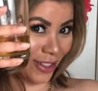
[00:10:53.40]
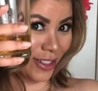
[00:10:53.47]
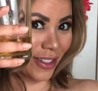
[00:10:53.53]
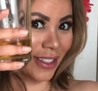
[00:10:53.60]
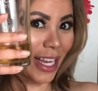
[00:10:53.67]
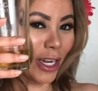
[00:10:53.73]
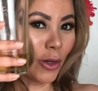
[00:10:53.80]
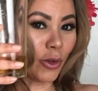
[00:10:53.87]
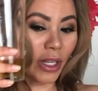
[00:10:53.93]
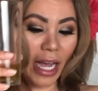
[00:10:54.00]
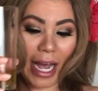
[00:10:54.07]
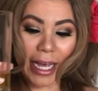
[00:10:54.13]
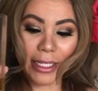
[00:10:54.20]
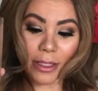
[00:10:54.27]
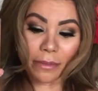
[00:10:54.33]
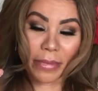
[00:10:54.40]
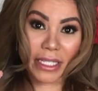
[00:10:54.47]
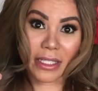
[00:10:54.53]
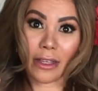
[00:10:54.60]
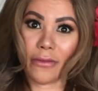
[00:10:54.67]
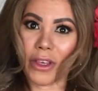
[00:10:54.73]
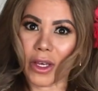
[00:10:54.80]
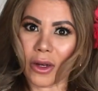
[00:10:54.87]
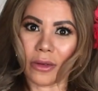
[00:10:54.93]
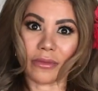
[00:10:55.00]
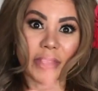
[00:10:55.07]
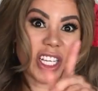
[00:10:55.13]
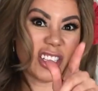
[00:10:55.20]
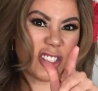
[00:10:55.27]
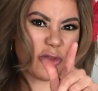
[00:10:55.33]
Salud, guys. Pacifico.
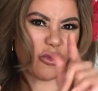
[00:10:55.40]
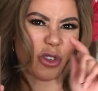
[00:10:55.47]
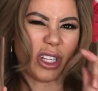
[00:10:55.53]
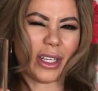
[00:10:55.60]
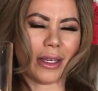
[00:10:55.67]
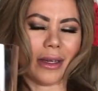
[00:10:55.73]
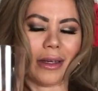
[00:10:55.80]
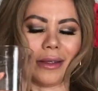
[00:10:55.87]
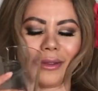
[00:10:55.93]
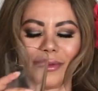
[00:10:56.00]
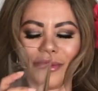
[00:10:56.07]
It's really good.